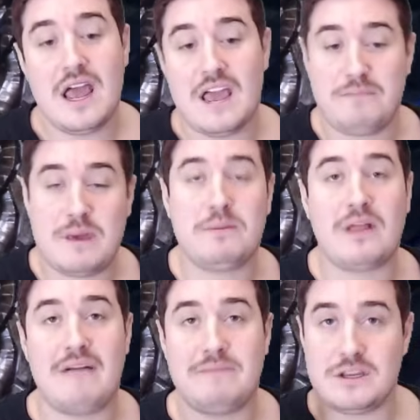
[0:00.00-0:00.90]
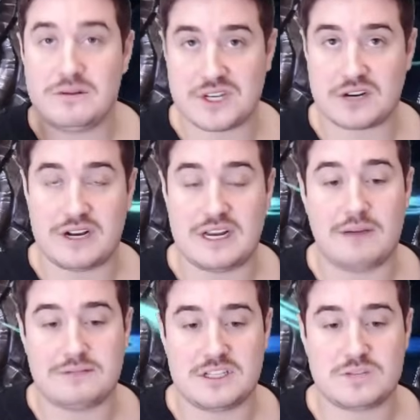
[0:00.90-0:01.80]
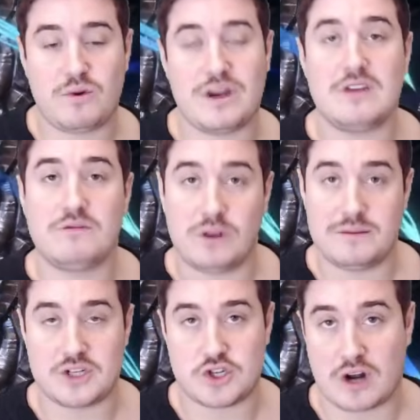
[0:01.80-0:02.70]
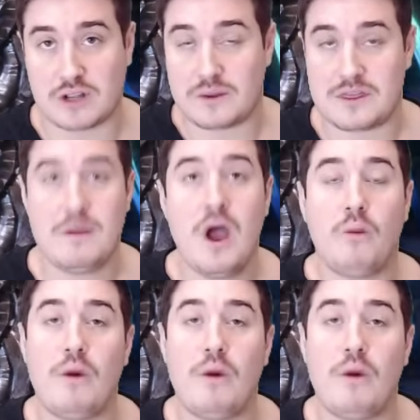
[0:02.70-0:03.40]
If people have been using Greed up to this point and you've really been struggling with him,